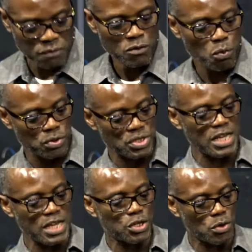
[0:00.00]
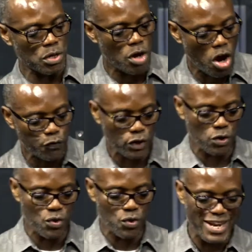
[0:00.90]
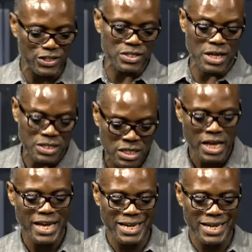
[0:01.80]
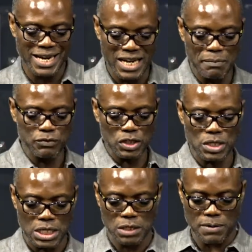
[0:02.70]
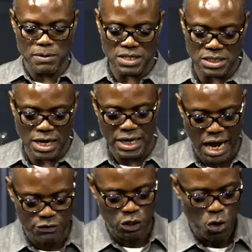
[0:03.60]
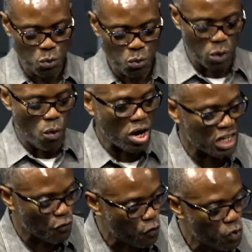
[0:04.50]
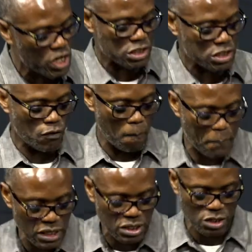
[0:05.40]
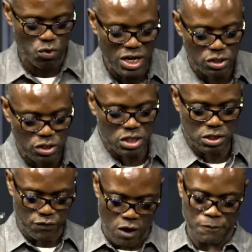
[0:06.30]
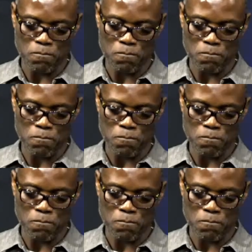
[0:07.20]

We thank you, O God, for your righteousness in the name of Jesus that is present in our lives. We walk in the fullness of the peace and the righteousness of God.